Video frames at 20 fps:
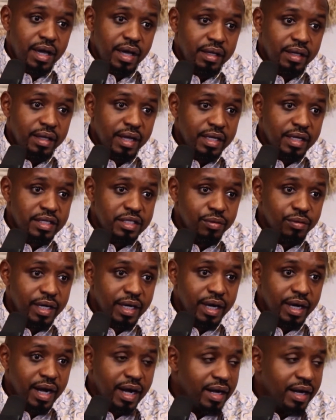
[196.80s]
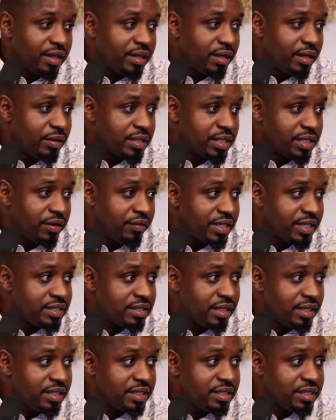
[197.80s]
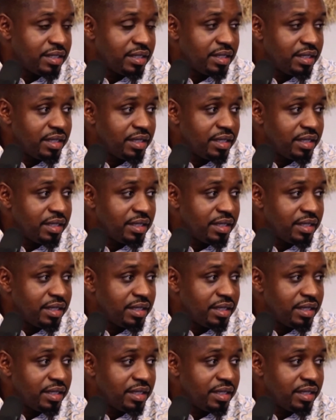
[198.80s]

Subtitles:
And that's when Agatha was arrested,